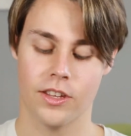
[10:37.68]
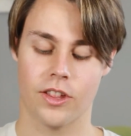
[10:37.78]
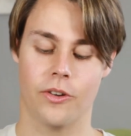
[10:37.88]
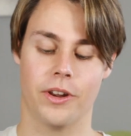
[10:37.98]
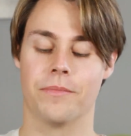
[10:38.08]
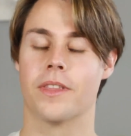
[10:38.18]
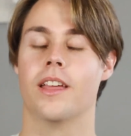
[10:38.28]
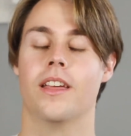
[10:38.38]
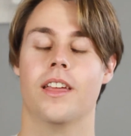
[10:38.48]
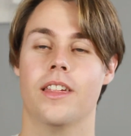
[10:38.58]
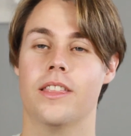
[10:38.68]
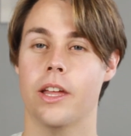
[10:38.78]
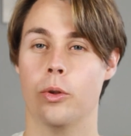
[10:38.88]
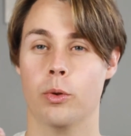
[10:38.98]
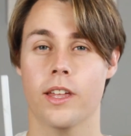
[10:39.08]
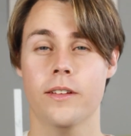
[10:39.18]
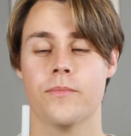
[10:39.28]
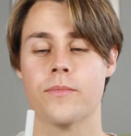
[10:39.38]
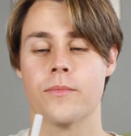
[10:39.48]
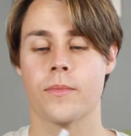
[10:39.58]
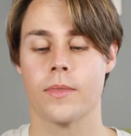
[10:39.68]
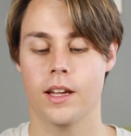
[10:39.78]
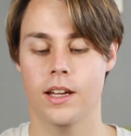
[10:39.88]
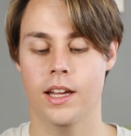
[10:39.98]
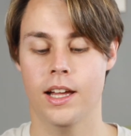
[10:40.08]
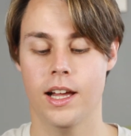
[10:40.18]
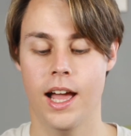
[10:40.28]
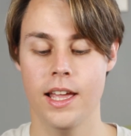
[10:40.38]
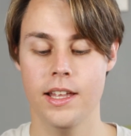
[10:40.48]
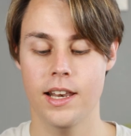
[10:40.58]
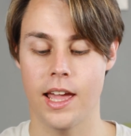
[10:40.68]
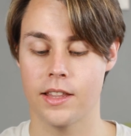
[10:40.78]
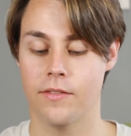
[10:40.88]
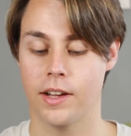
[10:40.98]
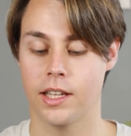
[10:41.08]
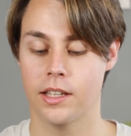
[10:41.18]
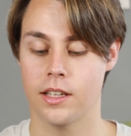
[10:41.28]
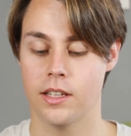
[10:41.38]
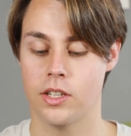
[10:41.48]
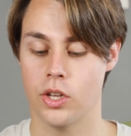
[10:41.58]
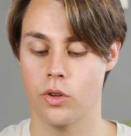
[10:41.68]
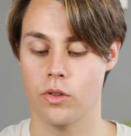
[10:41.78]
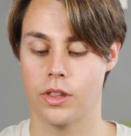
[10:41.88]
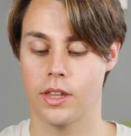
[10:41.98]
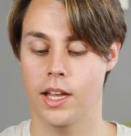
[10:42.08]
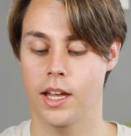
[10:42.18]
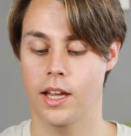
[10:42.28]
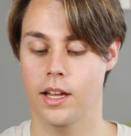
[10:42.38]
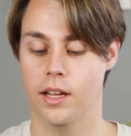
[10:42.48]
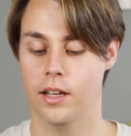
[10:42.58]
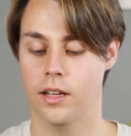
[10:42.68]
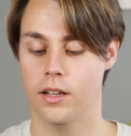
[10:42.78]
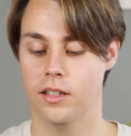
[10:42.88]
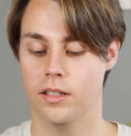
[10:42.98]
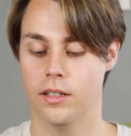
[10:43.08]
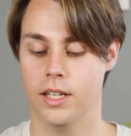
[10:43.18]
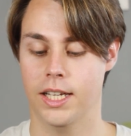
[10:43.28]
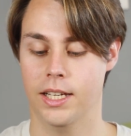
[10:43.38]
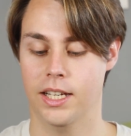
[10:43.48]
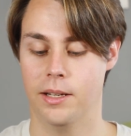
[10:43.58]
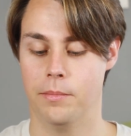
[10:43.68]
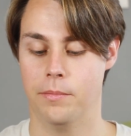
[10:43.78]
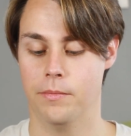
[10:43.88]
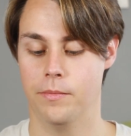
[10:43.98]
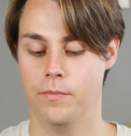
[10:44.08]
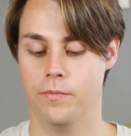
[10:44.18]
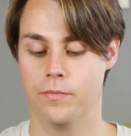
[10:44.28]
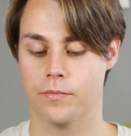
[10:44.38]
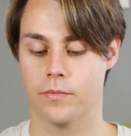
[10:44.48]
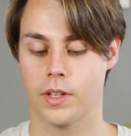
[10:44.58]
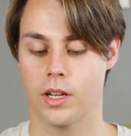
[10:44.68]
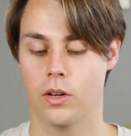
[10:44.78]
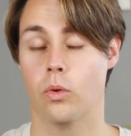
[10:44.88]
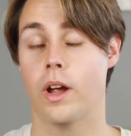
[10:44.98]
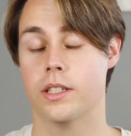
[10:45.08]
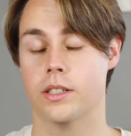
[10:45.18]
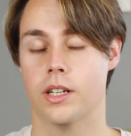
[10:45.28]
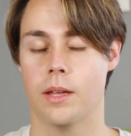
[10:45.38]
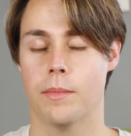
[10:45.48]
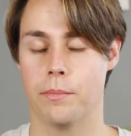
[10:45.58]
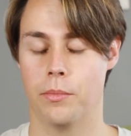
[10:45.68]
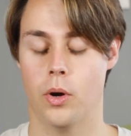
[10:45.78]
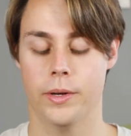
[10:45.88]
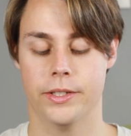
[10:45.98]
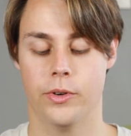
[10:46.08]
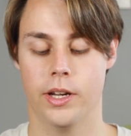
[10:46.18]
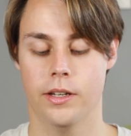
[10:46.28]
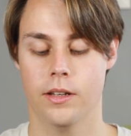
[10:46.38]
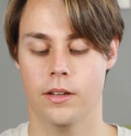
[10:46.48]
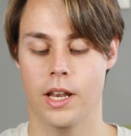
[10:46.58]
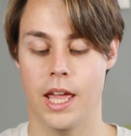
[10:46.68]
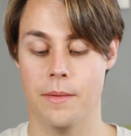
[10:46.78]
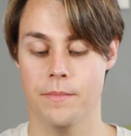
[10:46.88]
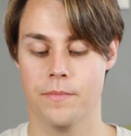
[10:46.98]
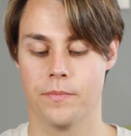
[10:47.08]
Sorry. It's Neruda. I like the fact that she used a writer name, a poet name,